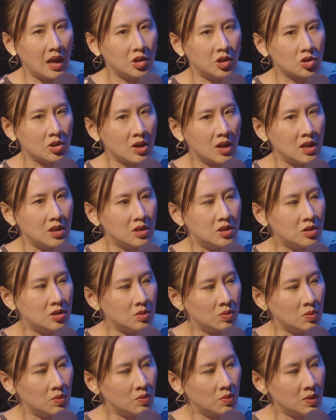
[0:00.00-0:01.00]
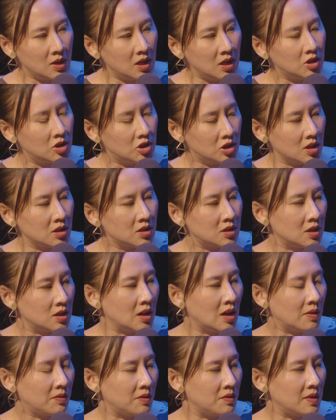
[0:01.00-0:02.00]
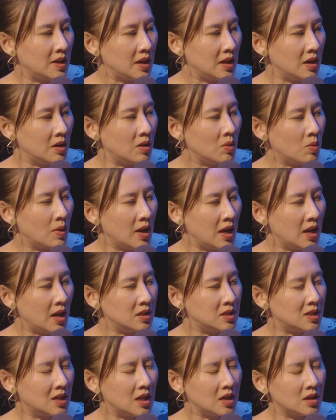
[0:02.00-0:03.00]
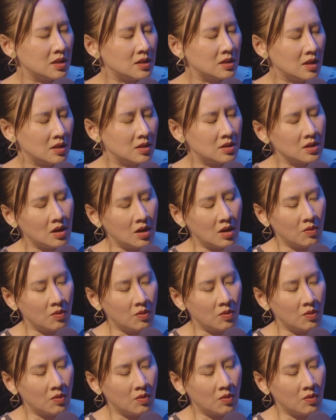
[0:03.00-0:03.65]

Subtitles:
I tried to read just enough of it in a way to get a sense